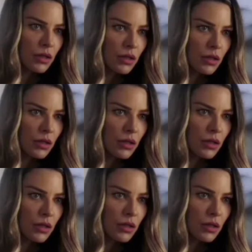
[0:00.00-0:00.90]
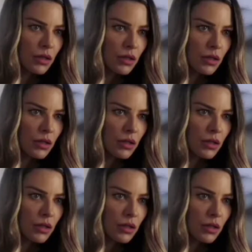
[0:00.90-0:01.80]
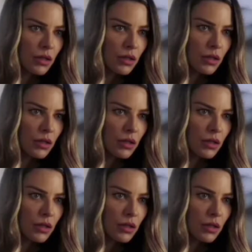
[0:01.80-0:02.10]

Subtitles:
(silent)